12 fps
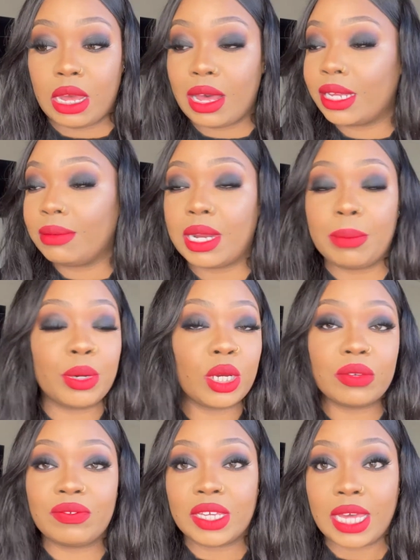I am not
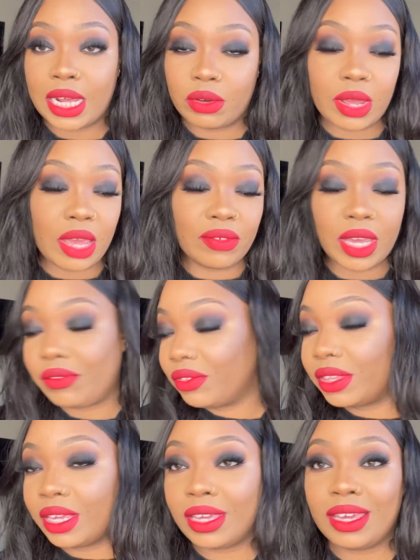perfect. I don't have
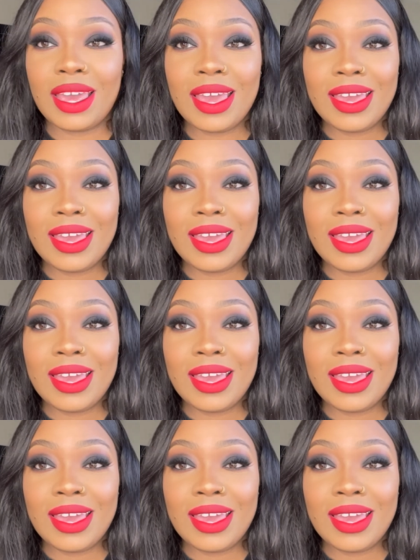everything